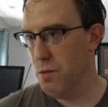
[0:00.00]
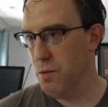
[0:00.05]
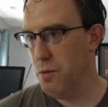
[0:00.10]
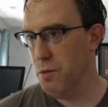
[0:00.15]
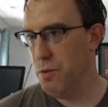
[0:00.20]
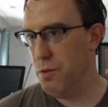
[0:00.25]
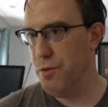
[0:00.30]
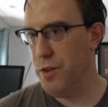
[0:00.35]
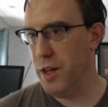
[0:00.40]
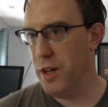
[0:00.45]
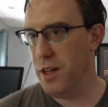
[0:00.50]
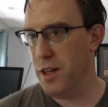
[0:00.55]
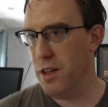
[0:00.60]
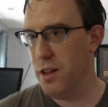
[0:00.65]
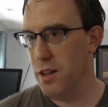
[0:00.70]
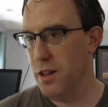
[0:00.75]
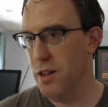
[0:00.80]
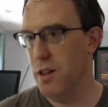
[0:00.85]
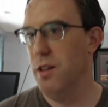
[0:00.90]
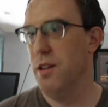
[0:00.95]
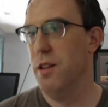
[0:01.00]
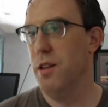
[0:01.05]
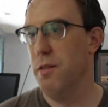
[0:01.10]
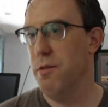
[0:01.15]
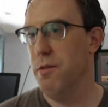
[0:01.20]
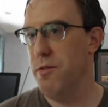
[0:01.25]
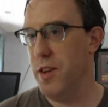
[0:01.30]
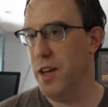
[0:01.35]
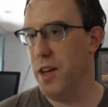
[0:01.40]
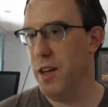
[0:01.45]
fit
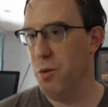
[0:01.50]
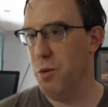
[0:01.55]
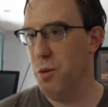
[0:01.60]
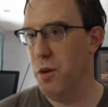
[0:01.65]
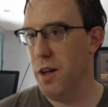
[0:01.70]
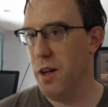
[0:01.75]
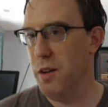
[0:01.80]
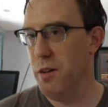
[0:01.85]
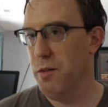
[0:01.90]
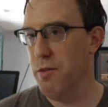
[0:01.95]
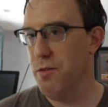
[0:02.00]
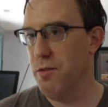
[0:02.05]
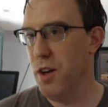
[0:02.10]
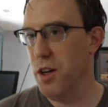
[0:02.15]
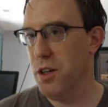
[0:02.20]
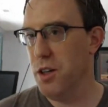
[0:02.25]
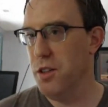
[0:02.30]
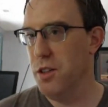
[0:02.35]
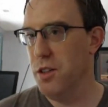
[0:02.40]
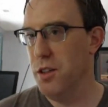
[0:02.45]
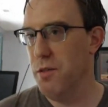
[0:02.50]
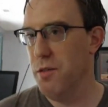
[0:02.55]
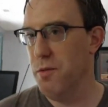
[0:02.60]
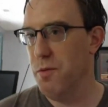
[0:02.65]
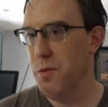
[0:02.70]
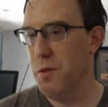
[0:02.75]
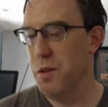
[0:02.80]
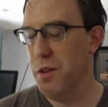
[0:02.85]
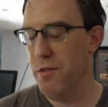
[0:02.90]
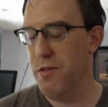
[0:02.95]
and
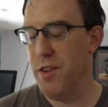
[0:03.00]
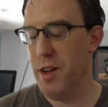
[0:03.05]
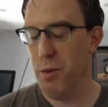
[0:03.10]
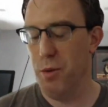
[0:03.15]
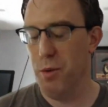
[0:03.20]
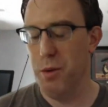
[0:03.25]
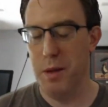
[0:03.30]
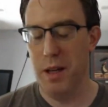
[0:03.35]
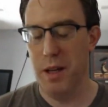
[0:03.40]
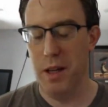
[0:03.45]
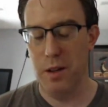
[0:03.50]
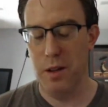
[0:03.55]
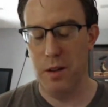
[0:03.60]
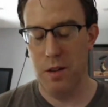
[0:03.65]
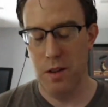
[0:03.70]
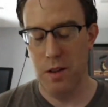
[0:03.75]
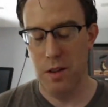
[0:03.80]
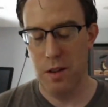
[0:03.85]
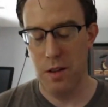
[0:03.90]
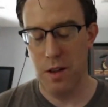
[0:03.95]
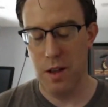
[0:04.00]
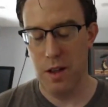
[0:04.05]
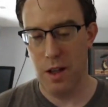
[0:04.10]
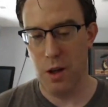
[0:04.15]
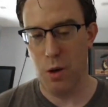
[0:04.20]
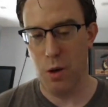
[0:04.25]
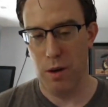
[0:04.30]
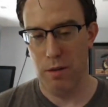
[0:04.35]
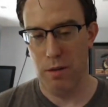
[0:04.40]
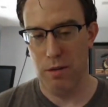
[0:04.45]
the fit would be
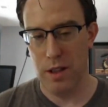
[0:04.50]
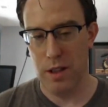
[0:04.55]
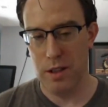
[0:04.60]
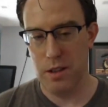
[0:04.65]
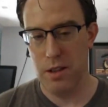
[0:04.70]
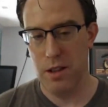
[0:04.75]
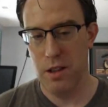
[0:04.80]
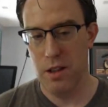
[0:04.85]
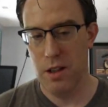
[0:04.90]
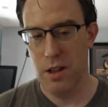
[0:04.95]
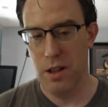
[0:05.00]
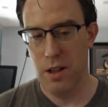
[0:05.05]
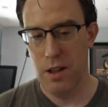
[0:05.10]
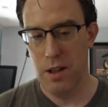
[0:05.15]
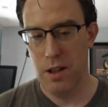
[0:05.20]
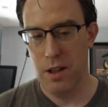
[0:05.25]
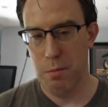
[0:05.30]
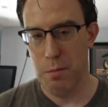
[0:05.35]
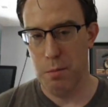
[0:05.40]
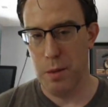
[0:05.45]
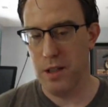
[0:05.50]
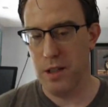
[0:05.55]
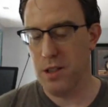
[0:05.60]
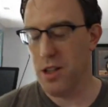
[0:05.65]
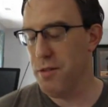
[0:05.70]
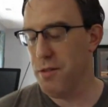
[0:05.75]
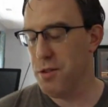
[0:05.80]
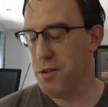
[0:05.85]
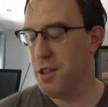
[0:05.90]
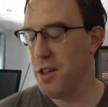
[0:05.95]
equivalent, but it's
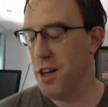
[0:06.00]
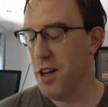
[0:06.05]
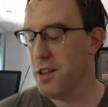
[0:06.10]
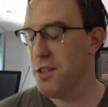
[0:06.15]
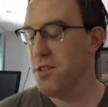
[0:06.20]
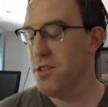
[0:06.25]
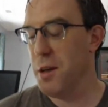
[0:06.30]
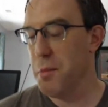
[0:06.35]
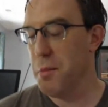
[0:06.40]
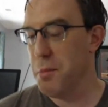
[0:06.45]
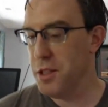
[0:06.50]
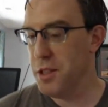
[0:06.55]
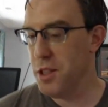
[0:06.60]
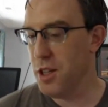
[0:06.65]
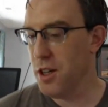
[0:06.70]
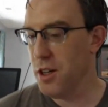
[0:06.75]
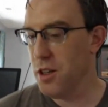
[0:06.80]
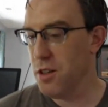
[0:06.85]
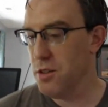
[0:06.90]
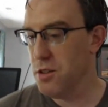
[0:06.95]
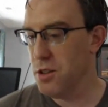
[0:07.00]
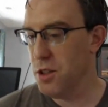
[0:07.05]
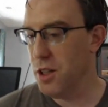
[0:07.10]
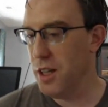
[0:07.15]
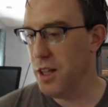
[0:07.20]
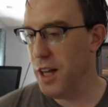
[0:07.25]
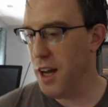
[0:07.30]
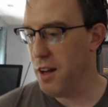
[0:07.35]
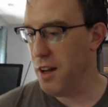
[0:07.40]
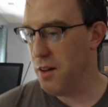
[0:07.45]
obviously not the same material. So you
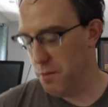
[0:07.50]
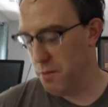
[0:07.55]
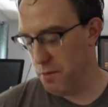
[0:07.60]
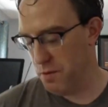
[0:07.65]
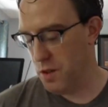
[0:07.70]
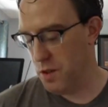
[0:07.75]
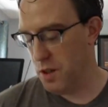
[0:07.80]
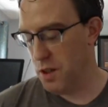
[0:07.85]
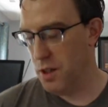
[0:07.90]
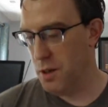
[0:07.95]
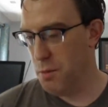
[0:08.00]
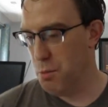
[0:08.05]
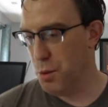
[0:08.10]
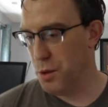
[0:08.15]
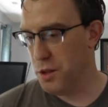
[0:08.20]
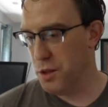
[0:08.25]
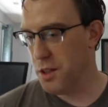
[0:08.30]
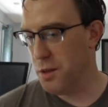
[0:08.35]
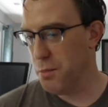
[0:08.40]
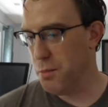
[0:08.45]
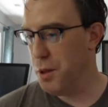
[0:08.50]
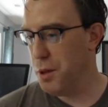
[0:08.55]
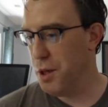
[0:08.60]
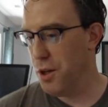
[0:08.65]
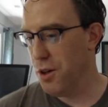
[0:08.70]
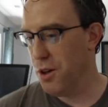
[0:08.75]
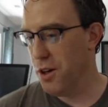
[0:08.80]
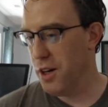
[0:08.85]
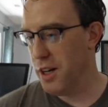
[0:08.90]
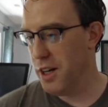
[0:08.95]
can't put the
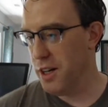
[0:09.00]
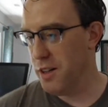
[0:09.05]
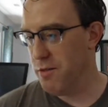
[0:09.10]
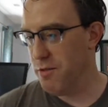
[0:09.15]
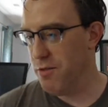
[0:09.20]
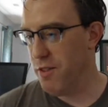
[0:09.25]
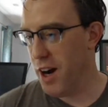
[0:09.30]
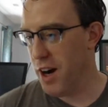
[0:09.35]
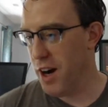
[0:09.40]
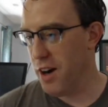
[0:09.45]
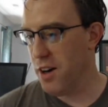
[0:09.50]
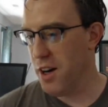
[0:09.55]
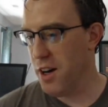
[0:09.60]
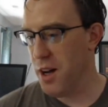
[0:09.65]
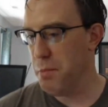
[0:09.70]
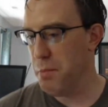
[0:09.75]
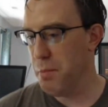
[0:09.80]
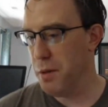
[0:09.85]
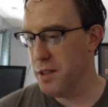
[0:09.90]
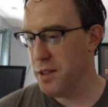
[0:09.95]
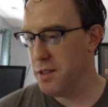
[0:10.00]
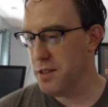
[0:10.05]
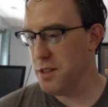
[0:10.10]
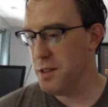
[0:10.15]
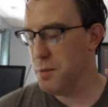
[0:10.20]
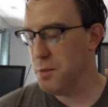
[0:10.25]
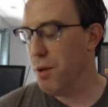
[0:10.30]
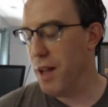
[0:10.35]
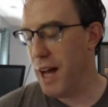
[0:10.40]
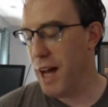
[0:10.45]
computer in it and fire it up because
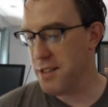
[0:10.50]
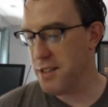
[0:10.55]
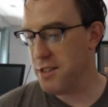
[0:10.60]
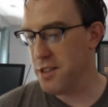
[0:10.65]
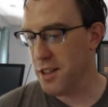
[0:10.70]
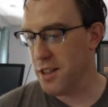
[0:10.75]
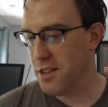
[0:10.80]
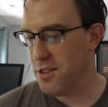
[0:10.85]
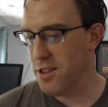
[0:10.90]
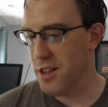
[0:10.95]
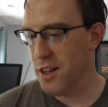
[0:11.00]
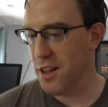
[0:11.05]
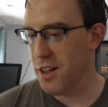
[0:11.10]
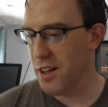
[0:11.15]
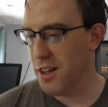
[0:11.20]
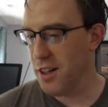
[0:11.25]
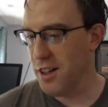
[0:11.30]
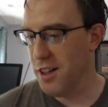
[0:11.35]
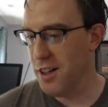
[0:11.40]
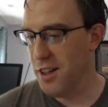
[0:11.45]
it's plastic. It's not gonna,